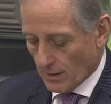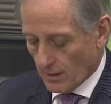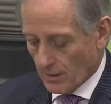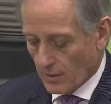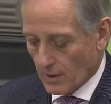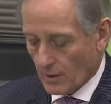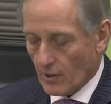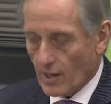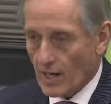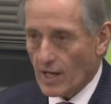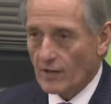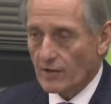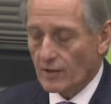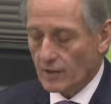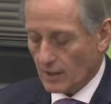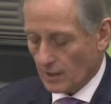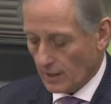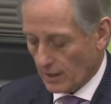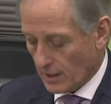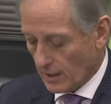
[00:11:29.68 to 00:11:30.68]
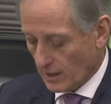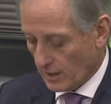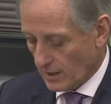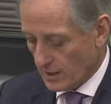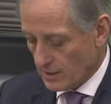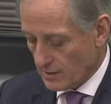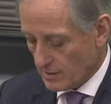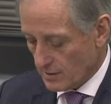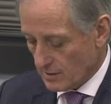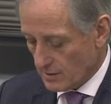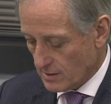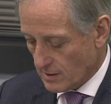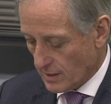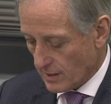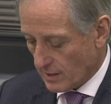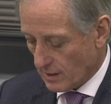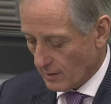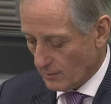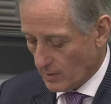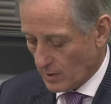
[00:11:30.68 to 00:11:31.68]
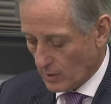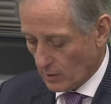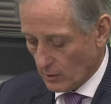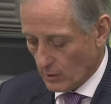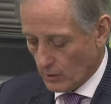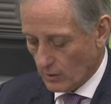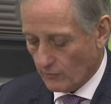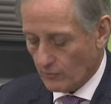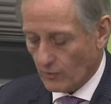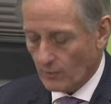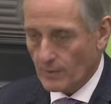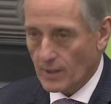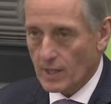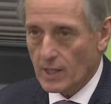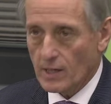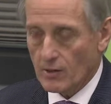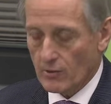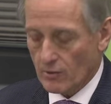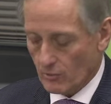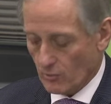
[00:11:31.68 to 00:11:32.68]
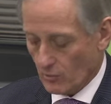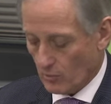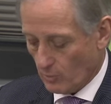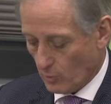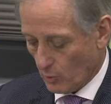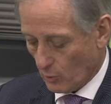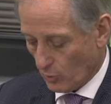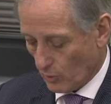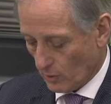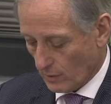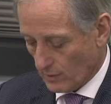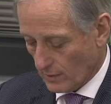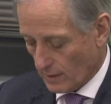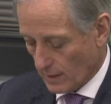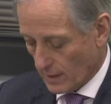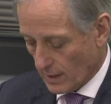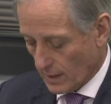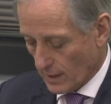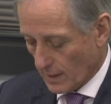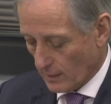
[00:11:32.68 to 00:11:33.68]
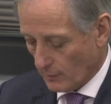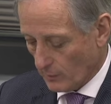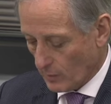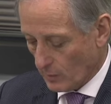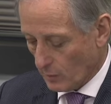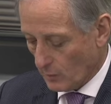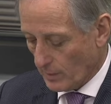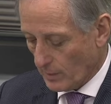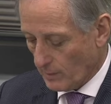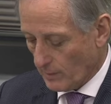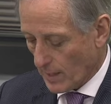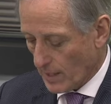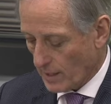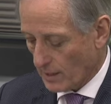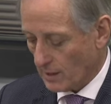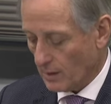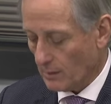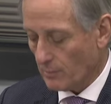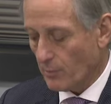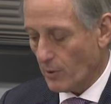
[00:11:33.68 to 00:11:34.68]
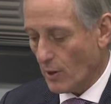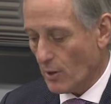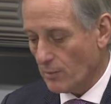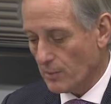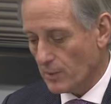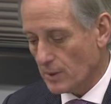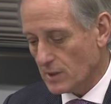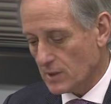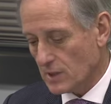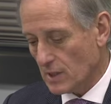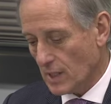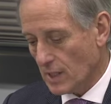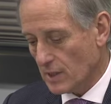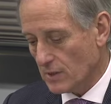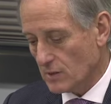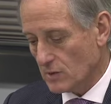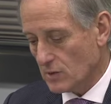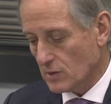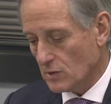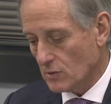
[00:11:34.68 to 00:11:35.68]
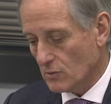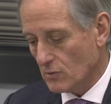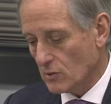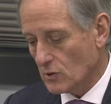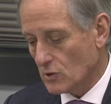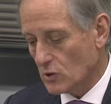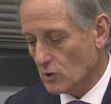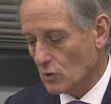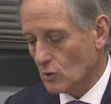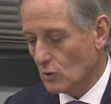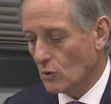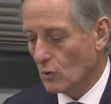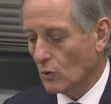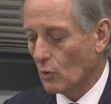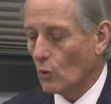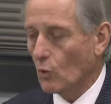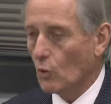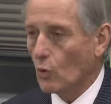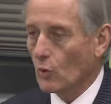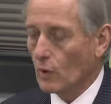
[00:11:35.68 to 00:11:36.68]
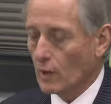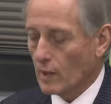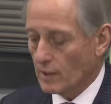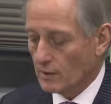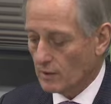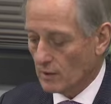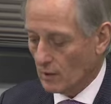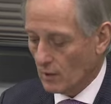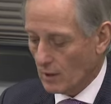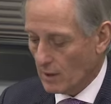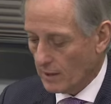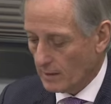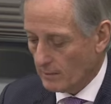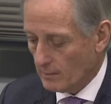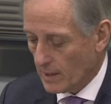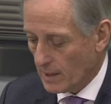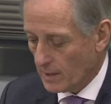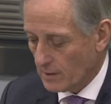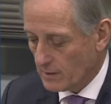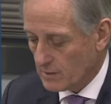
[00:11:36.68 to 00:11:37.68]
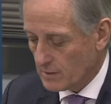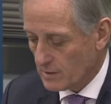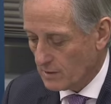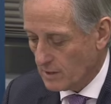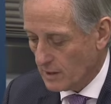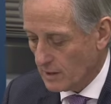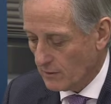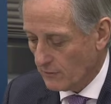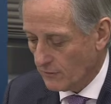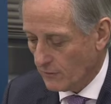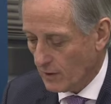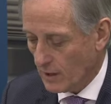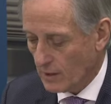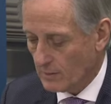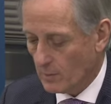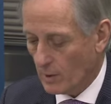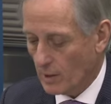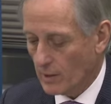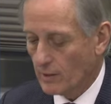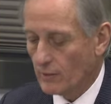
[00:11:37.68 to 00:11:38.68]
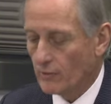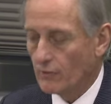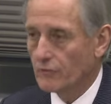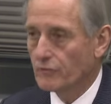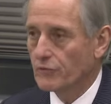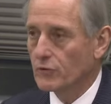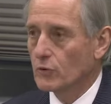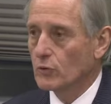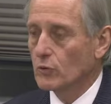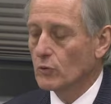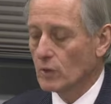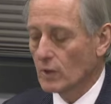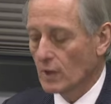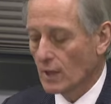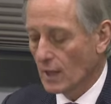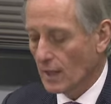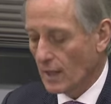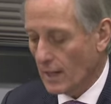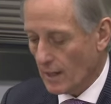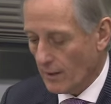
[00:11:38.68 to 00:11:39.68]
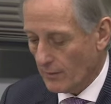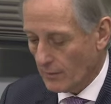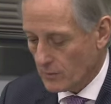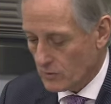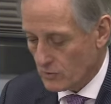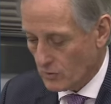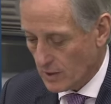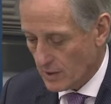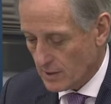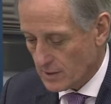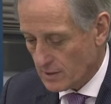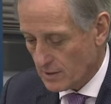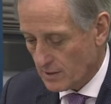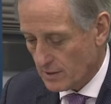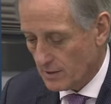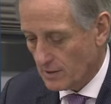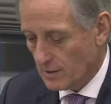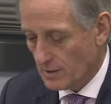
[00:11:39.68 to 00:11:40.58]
There are other clear lessons that can be learned from the Heron report, and we will be making appropriate changes to ensure all underlying matters identified by the review are addressed.